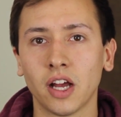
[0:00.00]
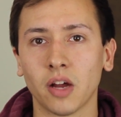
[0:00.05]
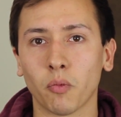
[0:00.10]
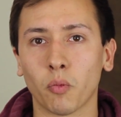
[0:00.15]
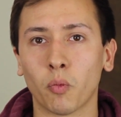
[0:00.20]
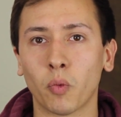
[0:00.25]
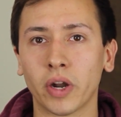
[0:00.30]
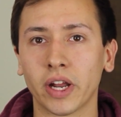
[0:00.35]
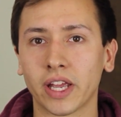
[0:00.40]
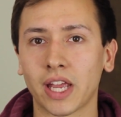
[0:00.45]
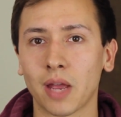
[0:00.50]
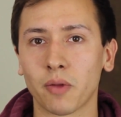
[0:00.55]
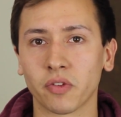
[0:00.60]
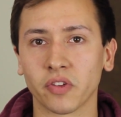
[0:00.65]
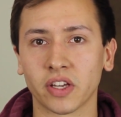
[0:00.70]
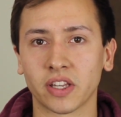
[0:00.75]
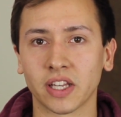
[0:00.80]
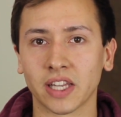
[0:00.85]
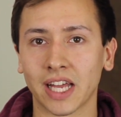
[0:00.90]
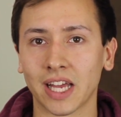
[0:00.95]
when it came to
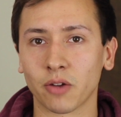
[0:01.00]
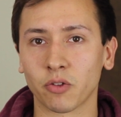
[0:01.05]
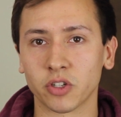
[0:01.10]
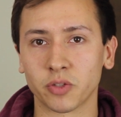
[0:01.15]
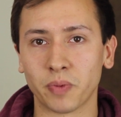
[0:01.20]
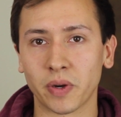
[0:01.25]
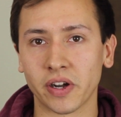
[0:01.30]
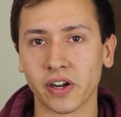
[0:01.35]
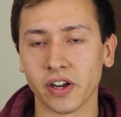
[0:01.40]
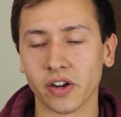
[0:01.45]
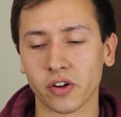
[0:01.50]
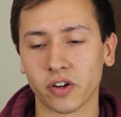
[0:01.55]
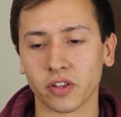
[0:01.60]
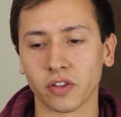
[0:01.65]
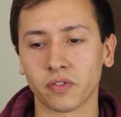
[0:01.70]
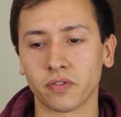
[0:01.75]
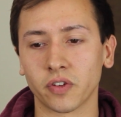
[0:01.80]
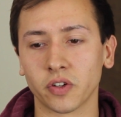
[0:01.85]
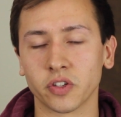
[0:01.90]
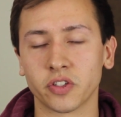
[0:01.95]
like the language barrier in
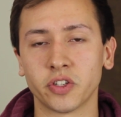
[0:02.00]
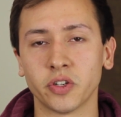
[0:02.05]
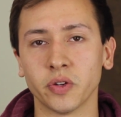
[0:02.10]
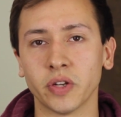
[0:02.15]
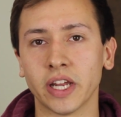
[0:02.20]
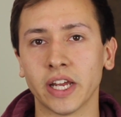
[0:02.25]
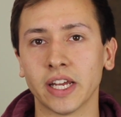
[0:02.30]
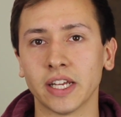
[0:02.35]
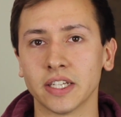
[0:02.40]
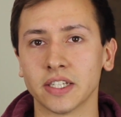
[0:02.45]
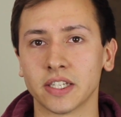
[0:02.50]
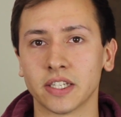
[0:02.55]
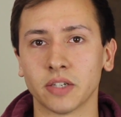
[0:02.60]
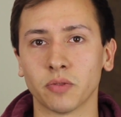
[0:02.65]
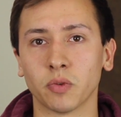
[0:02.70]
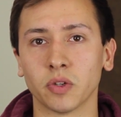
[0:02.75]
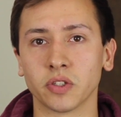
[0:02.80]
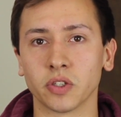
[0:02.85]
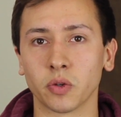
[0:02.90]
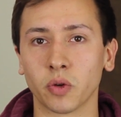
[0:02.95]
the first 2 days, it
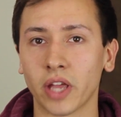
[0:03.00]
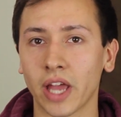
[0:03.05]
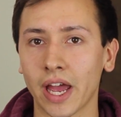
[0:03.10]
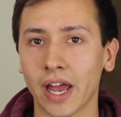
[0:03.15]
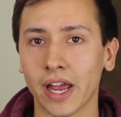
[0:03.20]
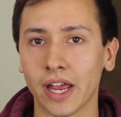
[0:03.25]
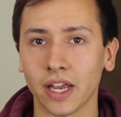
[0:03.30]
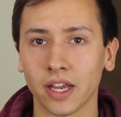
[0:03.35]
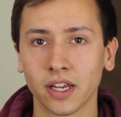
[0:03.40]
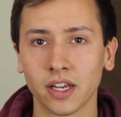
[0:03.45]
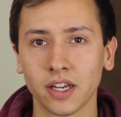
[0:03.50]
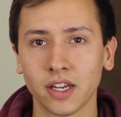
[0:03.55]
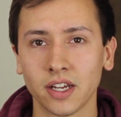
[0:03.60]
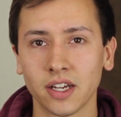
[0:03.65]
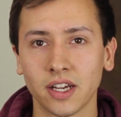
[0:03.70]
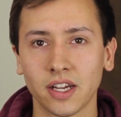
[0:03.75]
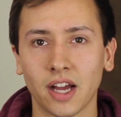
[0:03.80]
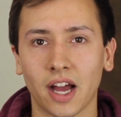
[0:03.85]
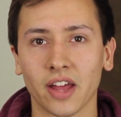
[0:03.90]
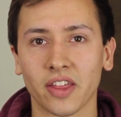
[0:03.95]
was okay.
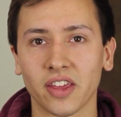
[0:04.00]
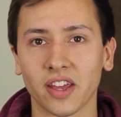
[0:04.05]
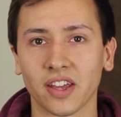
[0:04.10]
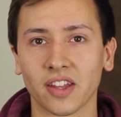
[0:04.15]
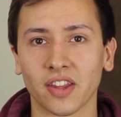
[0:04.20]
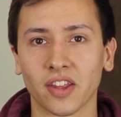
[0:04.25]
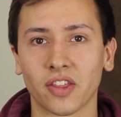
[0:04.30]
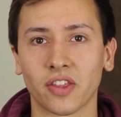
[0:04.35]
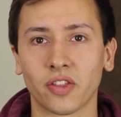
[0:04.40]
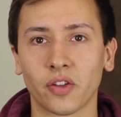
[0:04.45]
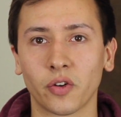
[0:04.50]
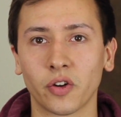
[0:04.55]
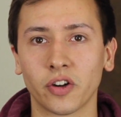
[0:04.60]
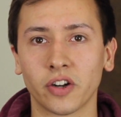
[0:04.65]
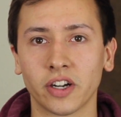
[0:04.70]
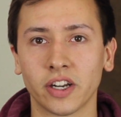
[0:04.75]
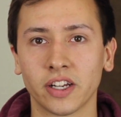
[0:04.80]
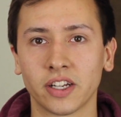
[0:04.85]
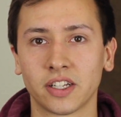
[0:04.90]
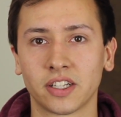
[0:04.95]
I think in the
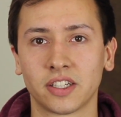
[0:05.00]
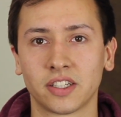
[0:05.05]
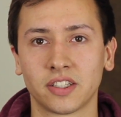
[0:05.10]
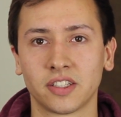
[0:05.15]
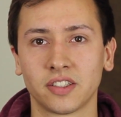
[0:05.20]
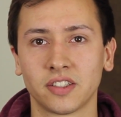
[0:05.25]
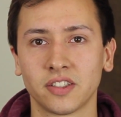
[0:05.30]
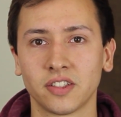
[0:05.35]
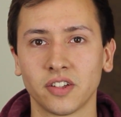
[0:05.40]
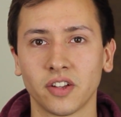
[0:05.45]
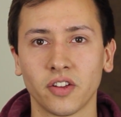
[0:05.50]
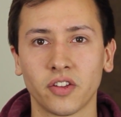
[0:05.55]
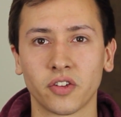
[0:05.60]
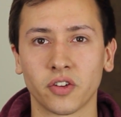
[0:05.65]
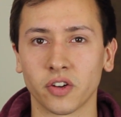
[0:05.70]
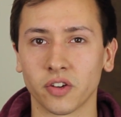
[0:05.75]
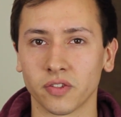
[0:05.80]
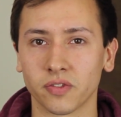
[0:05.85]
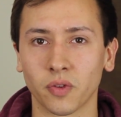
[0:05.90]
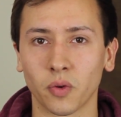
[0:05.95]
third
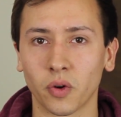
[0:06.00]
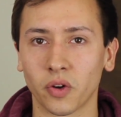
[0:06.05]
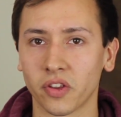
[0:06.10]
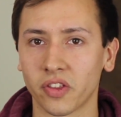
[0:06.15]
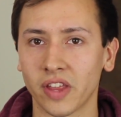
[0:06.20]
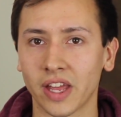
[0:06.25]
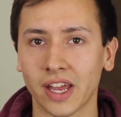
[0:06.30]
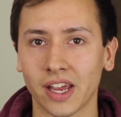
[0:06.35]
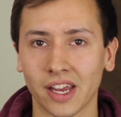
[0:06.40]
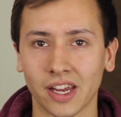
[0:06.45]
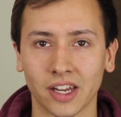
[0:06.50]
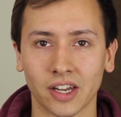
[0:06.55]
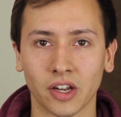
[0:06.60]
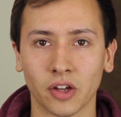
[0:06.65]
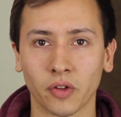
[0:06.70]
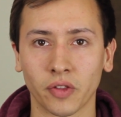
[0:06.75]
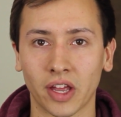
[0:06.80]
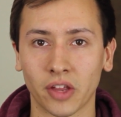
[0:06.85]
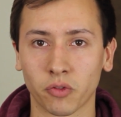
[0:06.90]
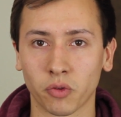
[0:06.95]
or fourth day,
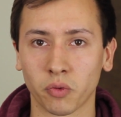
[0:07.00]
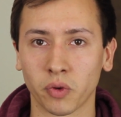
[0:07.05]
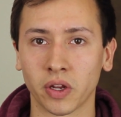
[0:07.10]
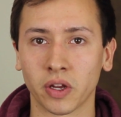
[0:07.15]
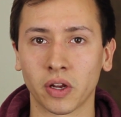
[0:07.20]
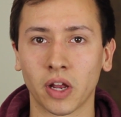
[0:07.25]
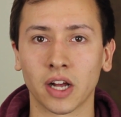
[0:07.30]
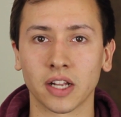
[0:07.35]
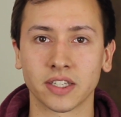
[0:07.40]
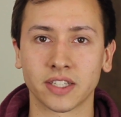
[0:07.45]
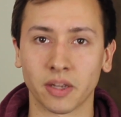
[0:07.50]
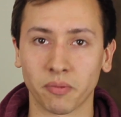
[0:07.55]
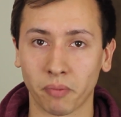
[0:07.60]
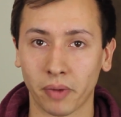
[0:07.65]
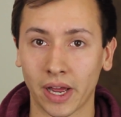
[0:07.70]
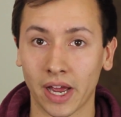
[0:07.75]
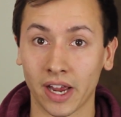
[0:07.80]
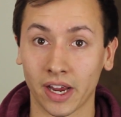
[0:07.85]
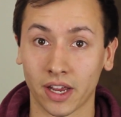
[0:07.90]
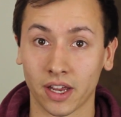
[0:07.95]
that's when we got sent
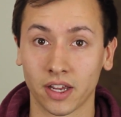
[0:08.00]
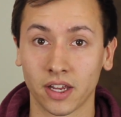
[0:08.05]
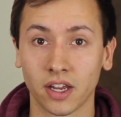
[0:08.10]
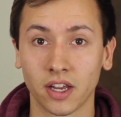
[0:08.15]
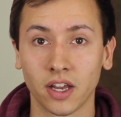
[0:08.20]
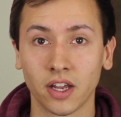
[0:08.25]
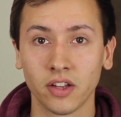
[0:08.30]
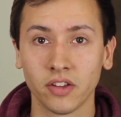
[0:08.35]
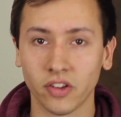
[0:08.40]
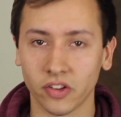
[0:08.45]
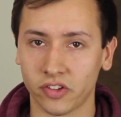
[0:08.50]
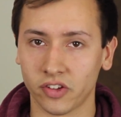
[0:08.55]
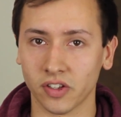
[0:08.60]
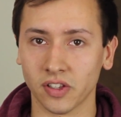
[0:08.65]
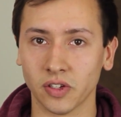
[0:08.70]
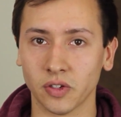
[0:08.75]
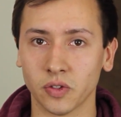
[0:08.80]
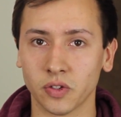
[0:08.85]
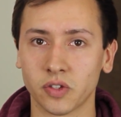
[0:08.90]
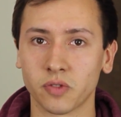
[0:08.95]
back to
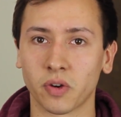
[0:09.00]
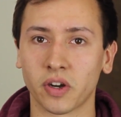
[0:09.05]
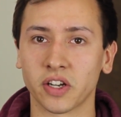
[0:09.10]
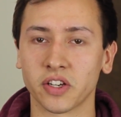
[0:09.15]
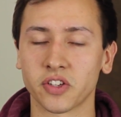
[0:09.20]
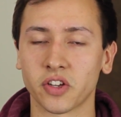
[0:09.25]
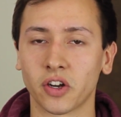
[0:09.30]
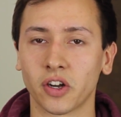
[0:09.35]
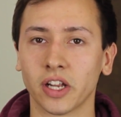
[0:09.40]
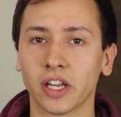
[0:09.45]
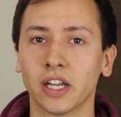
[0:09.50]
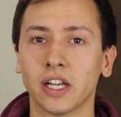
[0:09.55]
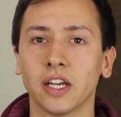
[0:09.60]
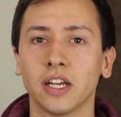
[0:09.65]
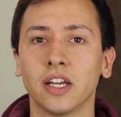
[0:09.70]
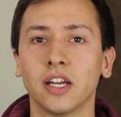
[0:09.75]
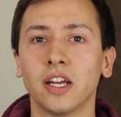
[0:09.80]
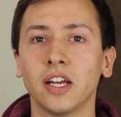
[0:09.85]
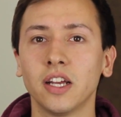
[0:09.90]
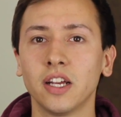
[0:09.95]
Toulouse, where I started
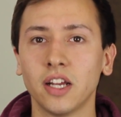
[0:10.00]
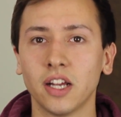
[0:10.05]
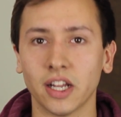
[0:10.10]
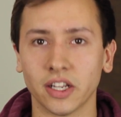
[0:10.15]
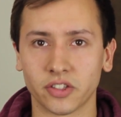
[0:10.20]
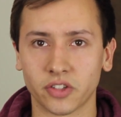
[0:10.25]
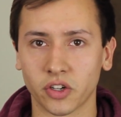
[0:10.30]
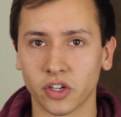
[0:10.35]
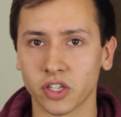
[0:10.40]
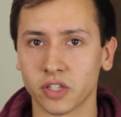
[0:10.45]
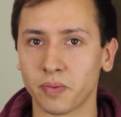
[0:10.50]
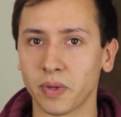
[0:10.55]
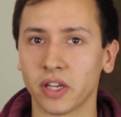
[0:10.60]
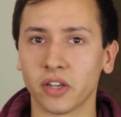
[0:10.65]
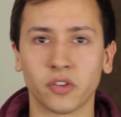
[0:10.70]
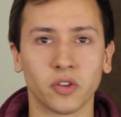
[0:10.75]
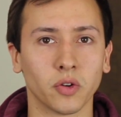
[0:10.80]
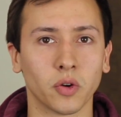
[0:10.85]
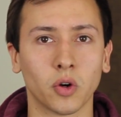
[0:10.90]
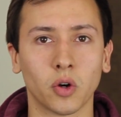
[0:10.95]

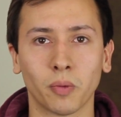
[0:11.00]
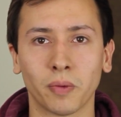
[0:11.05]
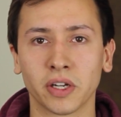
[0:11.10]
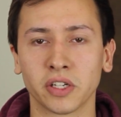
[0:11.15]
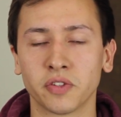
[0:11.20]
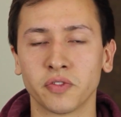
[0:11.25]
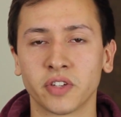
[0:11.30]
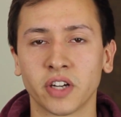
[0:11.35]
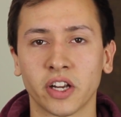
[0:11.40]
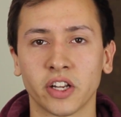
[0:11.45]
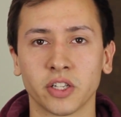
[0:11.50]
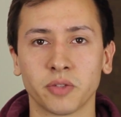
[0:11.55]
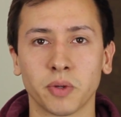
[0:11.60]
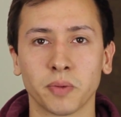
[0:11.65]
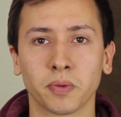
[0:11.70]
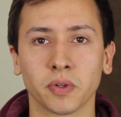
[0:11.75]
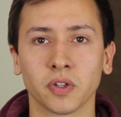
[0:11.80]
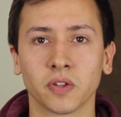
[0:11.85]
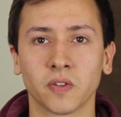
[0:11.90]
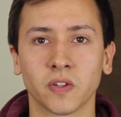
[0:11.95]
speaking to a whole bunch of Chinese
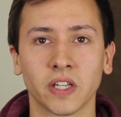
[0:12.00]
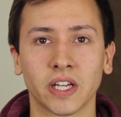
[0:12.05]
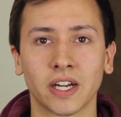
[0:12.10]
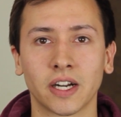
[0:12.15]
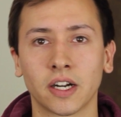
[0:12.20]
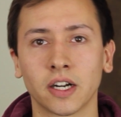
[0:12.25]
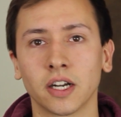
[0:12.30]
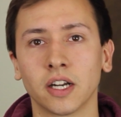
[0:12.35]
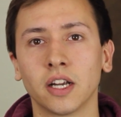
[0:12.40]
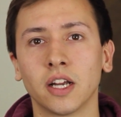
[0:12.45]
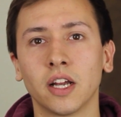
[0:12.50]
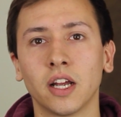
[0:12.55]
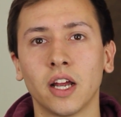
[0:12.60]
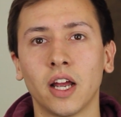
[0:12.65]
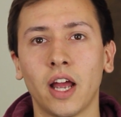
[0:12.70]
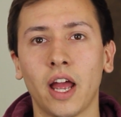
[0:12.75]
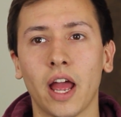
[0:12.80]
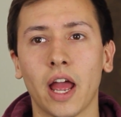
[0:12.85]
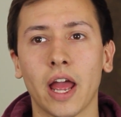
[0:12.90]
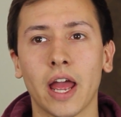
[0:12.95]
people over there.
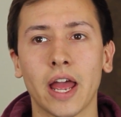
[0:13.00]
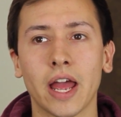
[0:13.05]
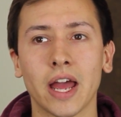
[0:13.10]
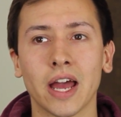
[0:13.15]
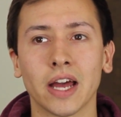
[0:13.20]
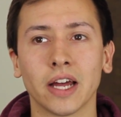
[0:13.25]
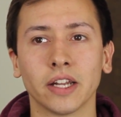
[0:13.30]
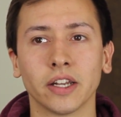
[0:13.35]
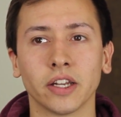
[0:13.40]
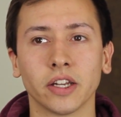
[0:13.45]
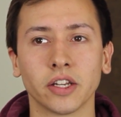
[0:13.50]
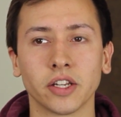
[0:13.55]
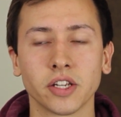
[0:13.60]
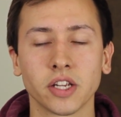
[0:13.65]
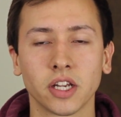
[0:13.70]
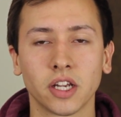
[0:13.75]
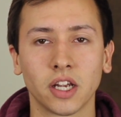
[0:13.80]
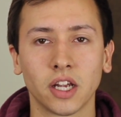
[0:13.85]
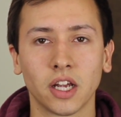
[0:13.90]
And